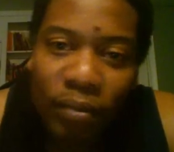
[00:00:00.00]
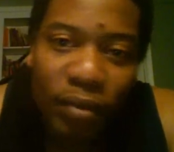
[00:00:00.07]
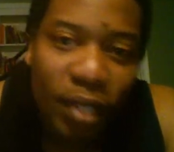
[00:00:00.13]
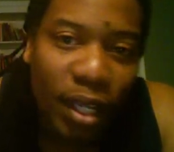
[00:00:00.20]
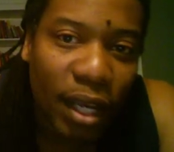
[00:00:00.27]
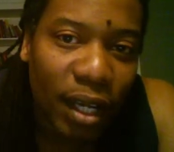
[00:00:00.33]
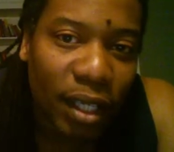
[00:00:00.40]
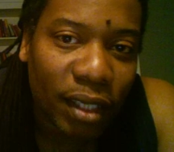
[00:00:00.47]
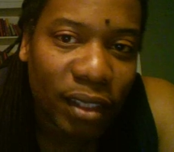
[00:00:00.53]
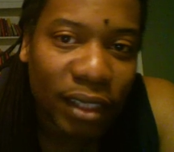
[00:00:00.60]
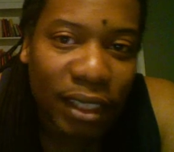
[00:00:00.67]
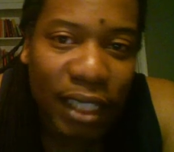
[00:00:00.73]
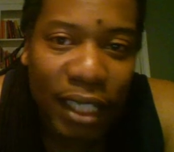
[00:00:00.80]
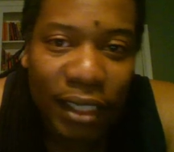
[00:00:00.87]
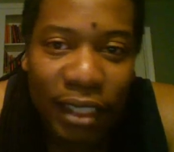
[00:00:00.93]
Now,
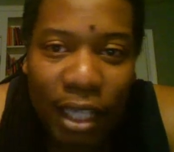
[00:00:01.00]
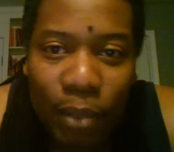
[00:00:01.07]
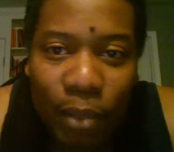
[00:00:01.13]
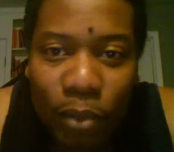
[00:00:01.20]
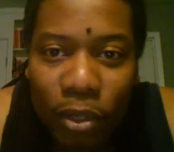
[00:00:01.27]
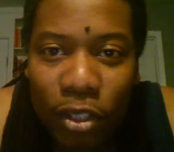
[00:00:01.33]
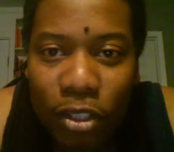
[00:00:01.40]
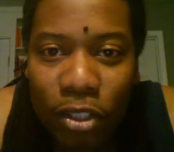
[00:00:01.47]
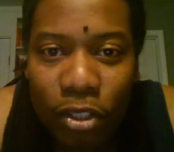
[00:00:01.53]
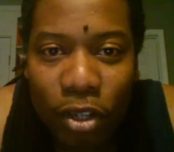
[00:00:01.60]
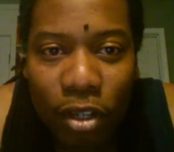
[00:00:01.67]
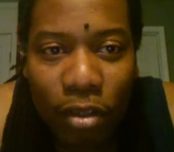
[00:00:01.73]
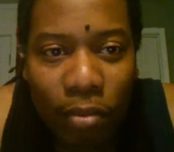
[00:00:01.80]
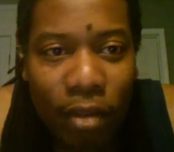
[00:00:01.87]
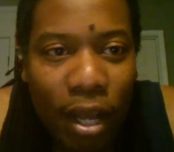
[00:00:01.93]
next game we're going to
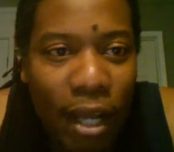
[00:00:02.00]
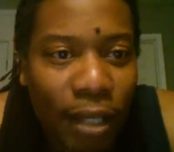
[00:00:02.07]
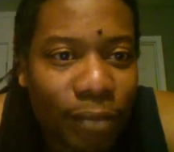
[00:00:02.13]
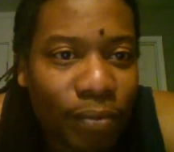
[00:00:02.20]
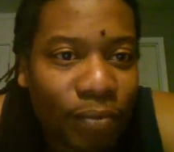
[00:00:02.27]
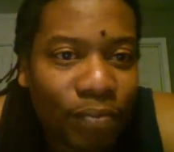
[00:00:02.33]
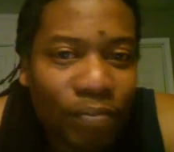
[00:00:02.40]
talk about